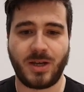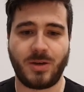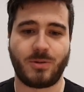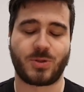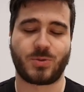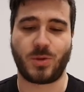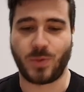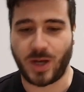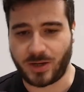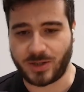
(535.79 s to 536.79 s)
which is really
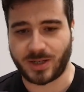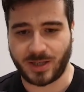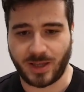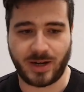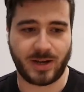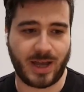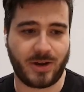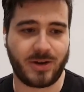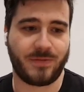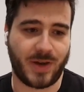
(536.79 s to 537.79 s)
well articulated on how
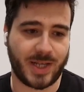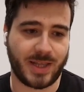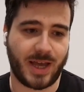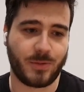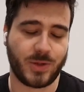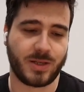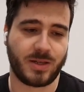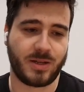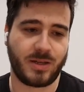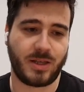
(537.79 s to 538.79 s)
to define that with
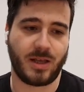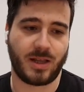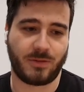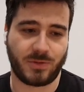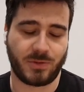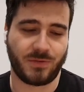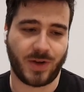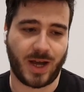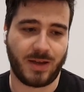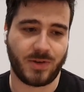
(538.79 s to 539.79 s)
a
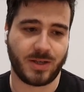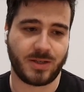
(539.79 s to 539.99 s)
1155 and a